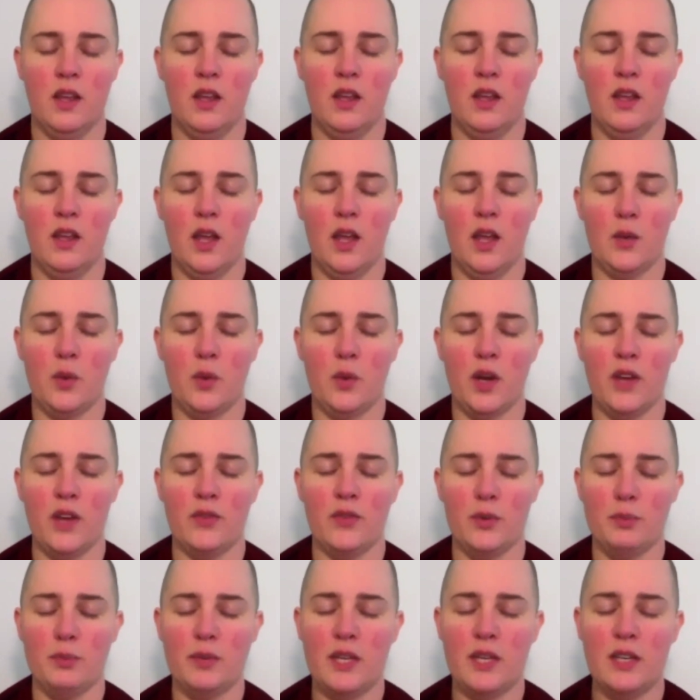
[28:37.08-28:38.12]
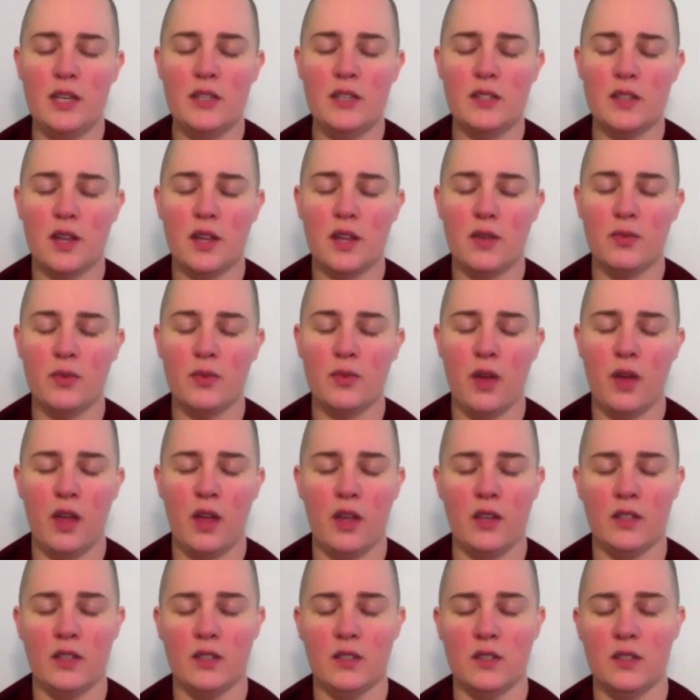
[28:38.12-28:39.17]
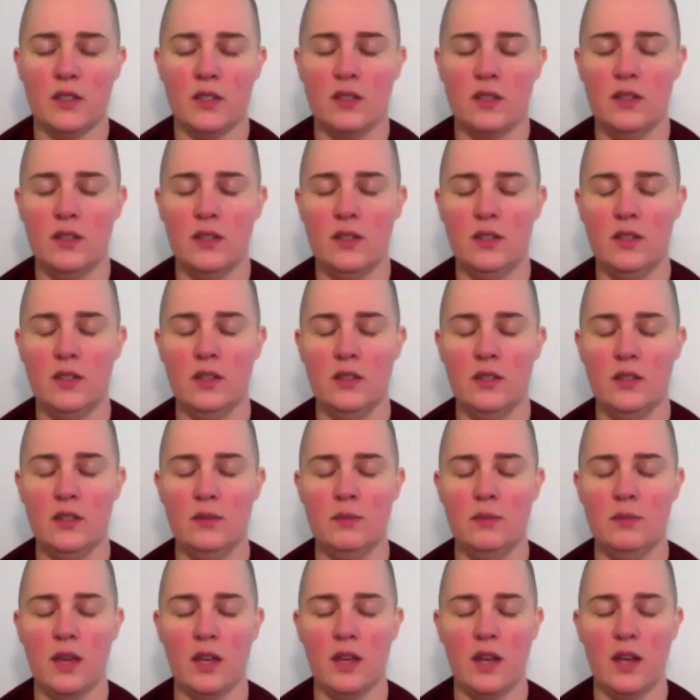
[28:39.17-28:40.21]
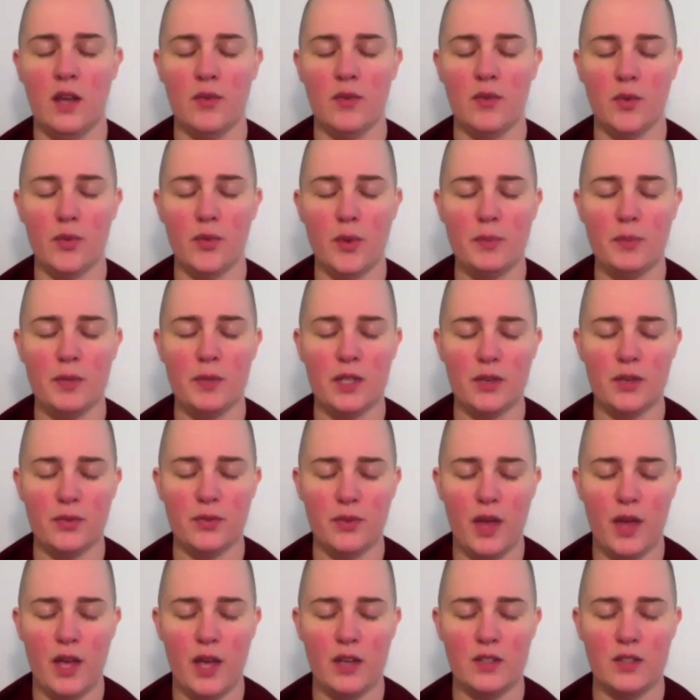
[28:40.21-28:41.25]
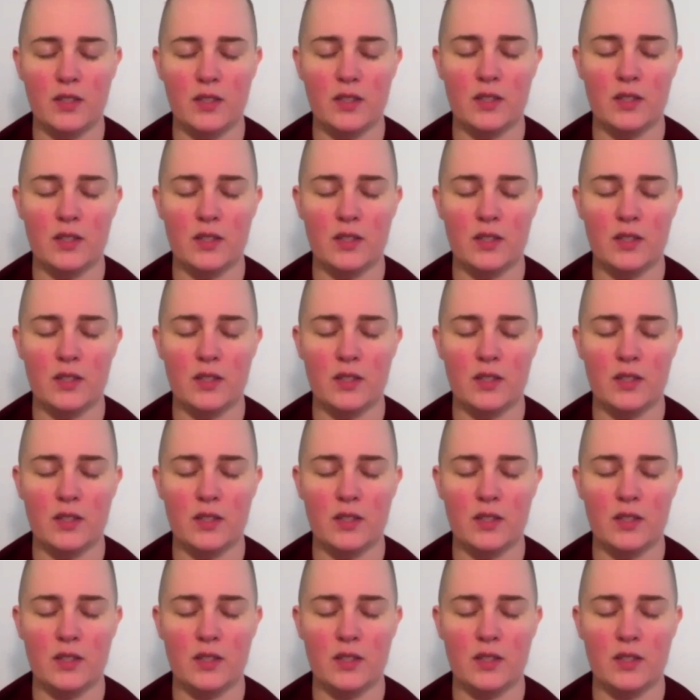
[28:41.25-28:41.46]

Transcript: And whatever peace I find, may it have a ripple effect